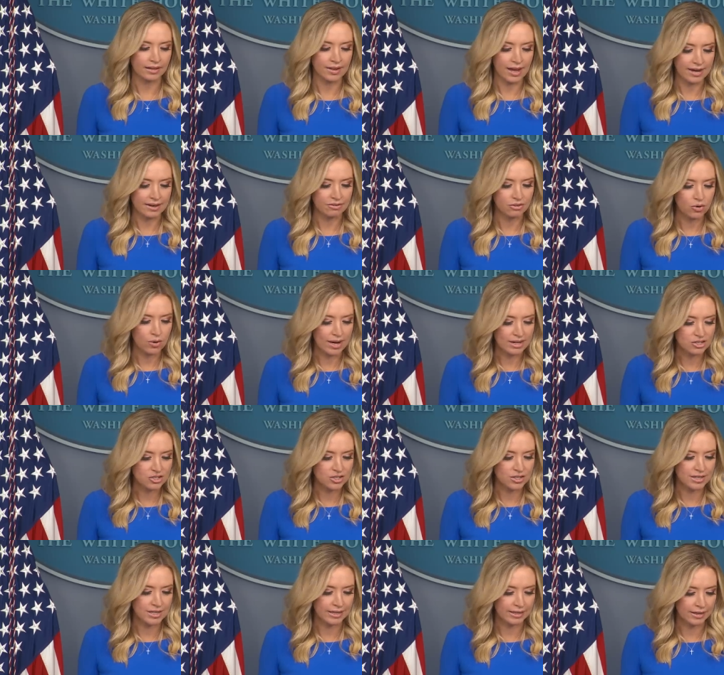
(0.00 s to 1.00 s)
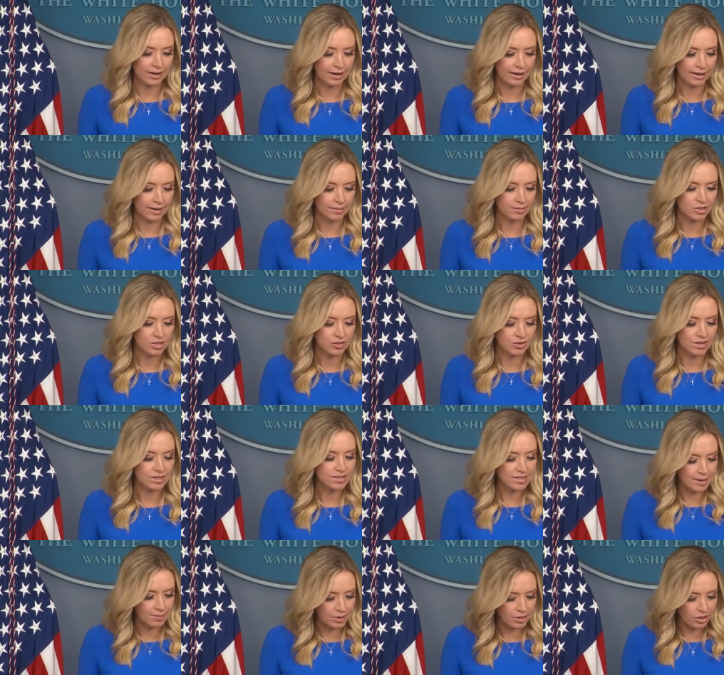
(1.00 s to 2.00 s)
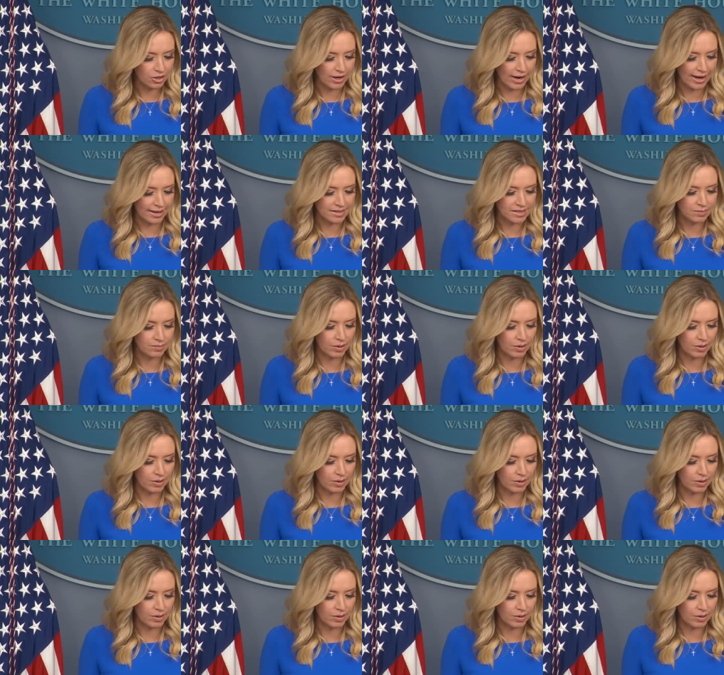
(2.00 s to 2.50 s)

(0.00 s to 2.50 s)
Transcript: line of questioning uh, to the Democrats.